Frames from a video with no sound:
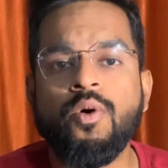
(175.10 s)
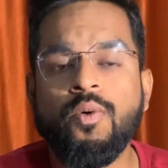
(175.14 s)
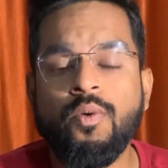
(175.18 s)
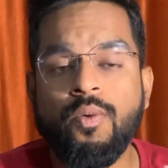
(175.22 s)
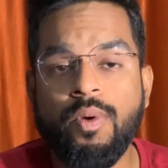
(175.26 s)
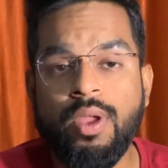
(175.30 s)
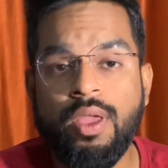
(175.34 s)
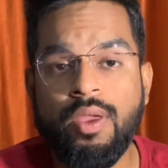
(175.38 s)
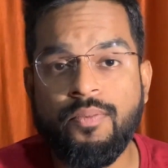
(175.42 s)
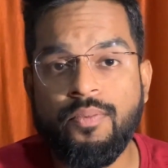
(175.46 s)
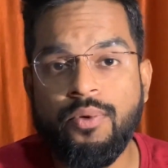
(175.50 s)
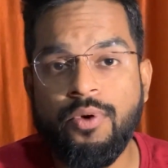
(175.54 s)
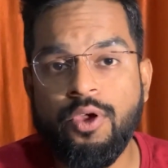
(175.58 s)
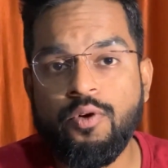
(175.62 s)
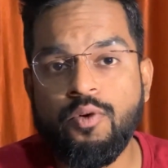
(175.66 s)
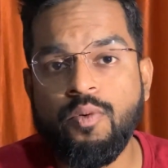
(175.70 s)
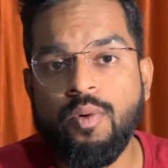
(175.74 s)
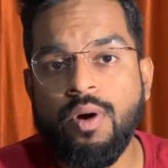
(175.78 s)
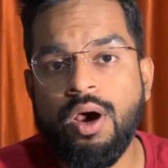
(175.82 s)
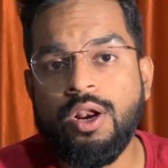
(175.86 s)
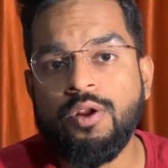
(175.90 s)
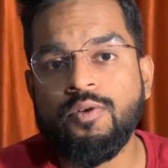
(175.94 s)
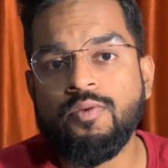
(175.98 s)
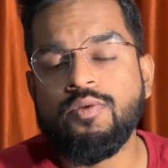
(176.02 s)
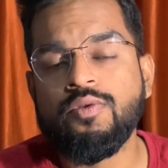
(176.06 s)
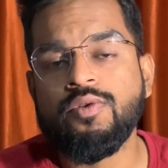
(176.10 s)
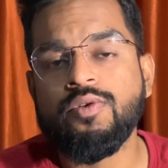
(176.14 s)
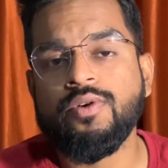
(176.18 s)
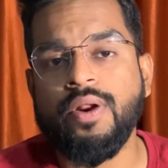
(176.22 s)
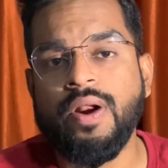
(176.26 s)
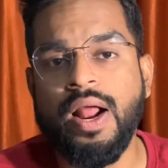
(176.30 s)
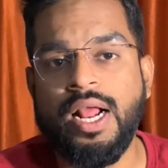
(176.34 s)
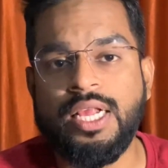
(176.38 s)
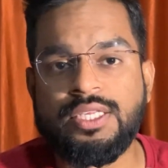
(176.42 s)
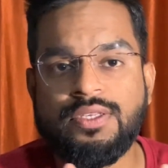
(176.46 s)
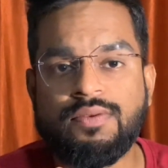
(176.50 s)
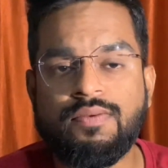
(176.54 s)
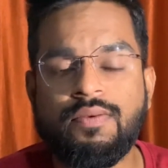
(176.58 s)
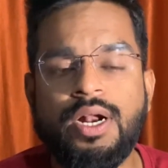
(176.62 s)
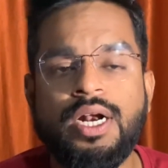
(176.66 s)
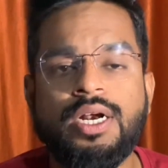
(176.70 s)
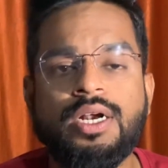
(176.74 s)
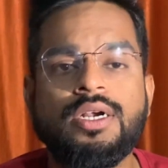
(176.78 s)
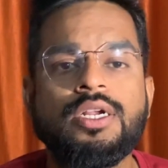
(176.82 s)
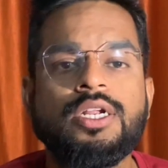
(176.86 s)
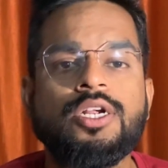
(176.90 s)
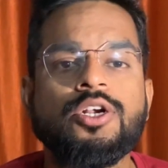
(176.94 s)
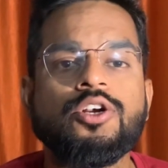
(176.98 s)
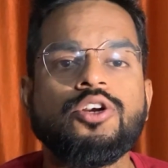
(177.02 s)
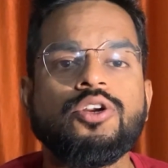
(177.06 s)
if you are translate
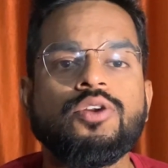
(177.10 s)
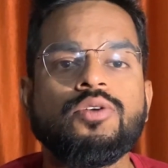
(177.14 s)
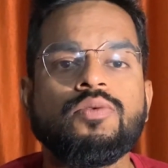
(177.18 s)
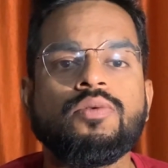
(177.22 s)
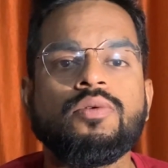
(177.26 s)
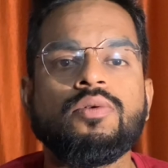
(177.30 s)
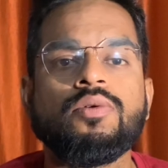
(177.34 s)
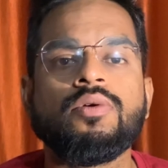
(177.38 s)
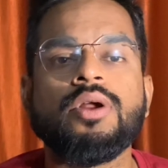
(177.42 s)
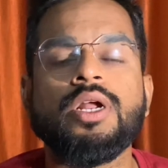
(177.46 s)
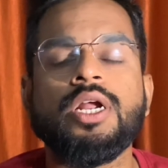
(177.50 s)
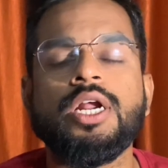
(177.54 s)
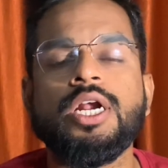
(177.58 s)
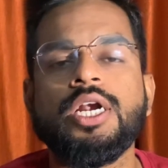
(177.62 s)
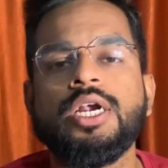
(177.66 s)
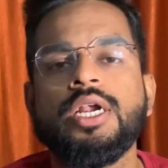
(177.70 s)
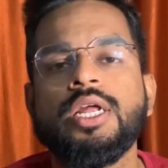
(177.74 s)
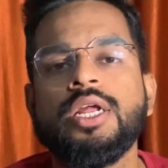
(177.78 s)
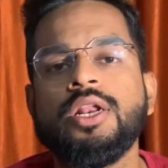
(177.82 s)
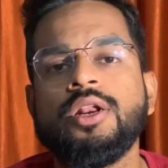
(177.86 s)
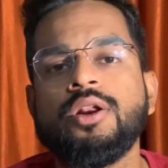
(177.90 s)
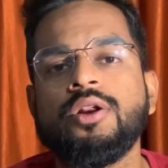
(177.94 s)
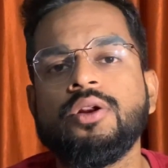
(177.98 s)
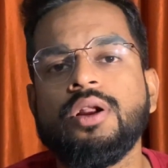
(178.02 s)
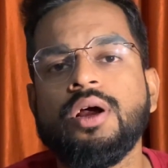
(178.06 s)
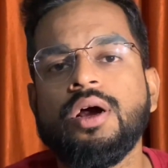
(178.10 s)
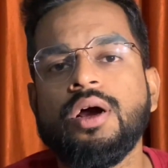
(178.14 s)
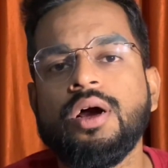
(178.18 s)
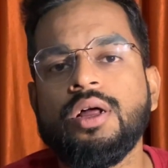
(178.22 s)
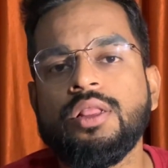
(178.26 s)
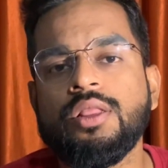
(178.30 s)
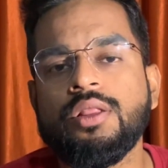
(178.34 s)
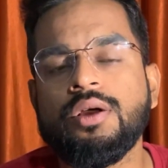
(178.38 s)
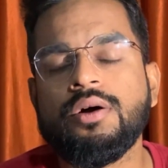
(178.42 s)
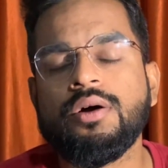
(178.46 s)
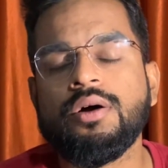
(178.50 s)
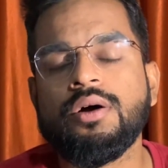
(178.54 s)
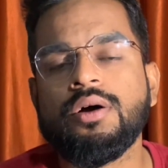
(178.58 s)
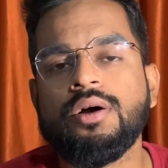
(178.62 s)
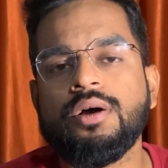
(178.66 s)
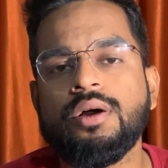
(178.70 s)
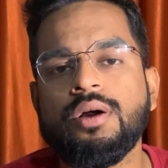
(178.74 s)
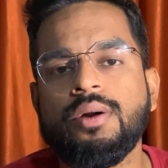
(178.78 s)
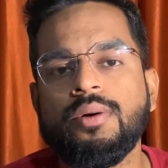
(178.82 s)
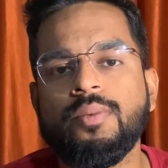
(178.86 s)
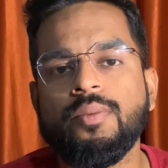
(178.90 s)
it it in the